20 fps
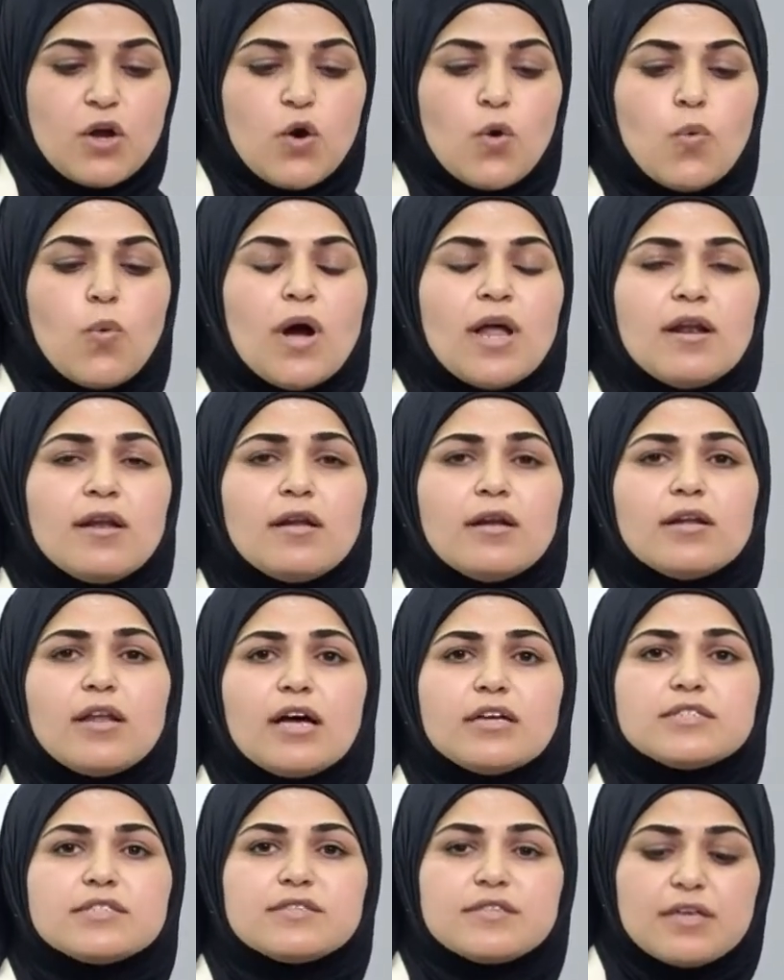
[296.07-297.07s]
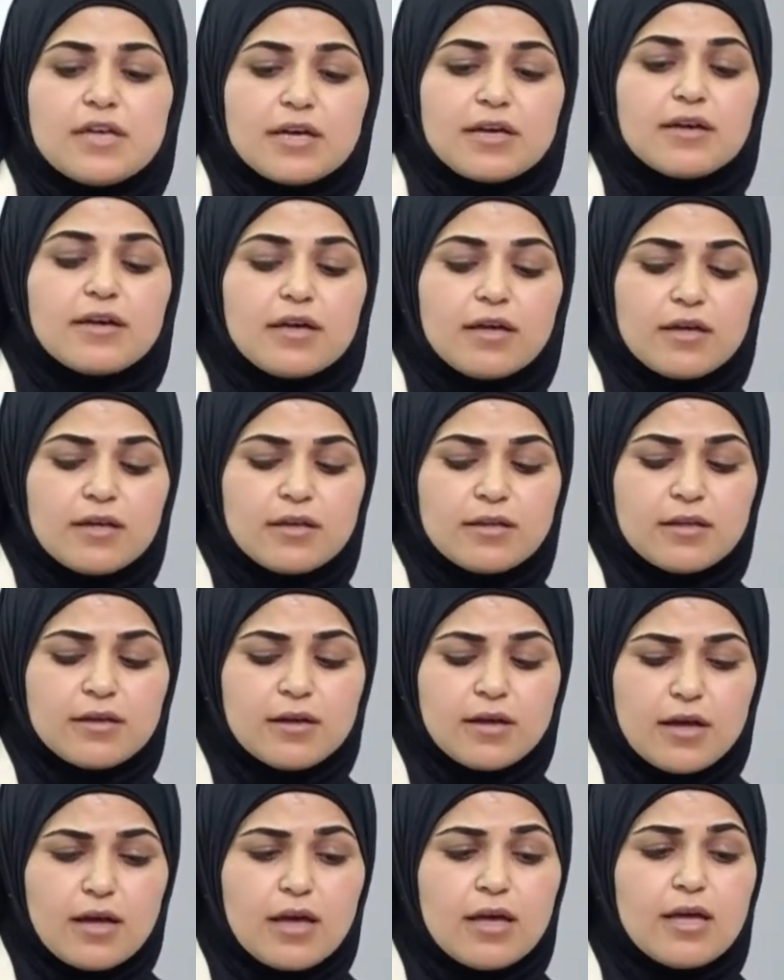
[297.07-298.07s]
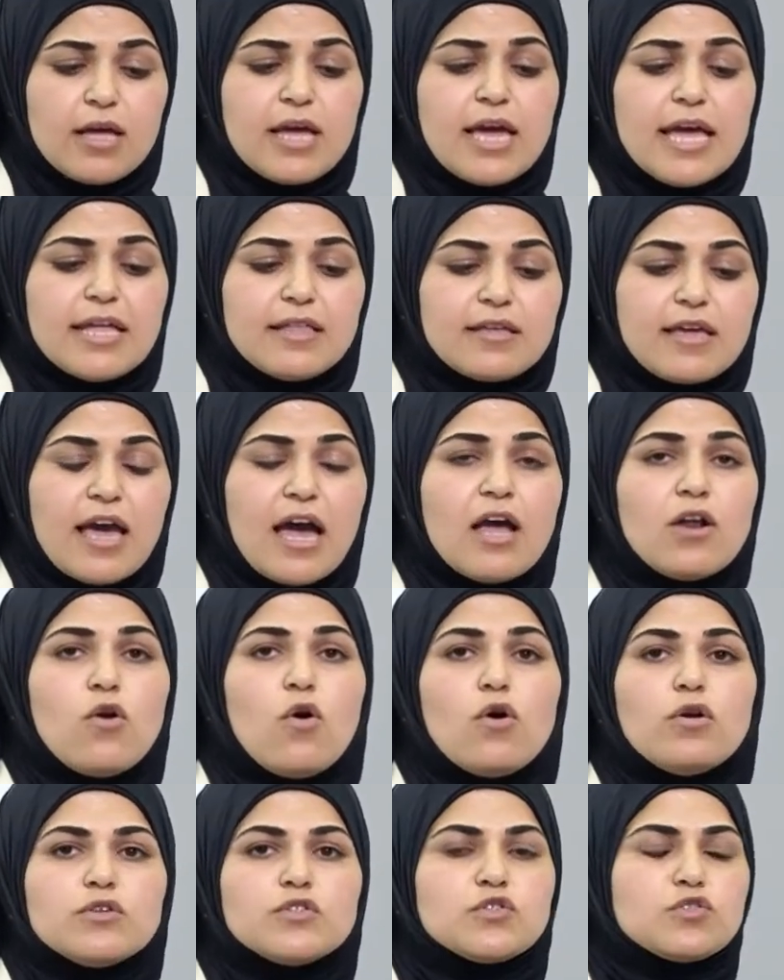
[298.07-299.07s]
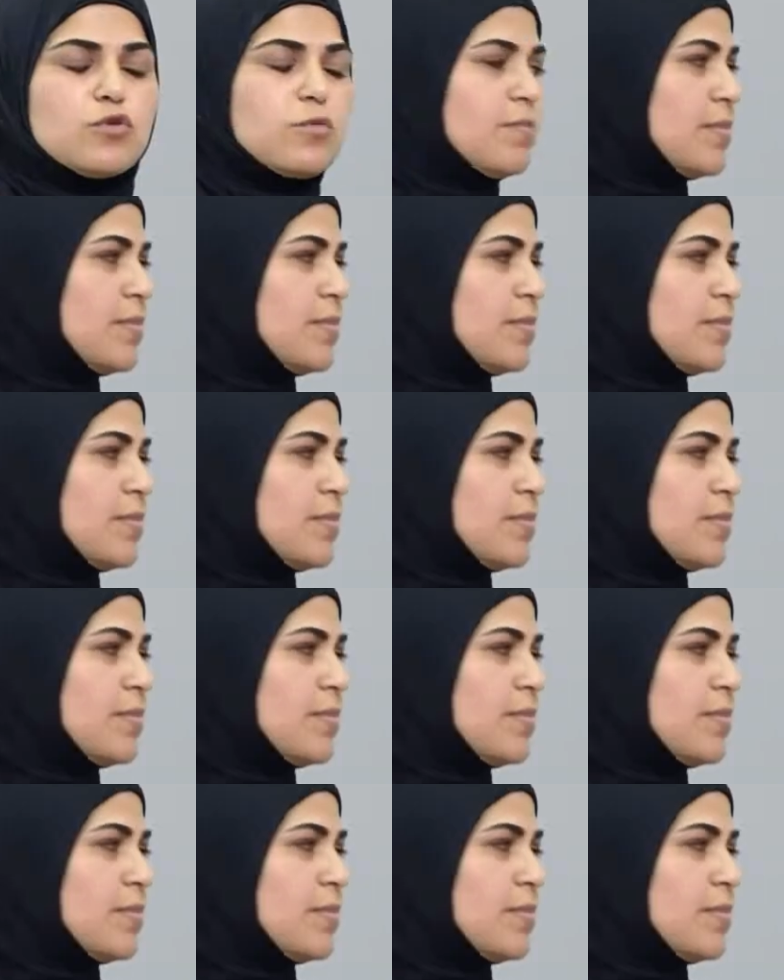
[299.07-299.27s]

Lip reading: One last thing, it can also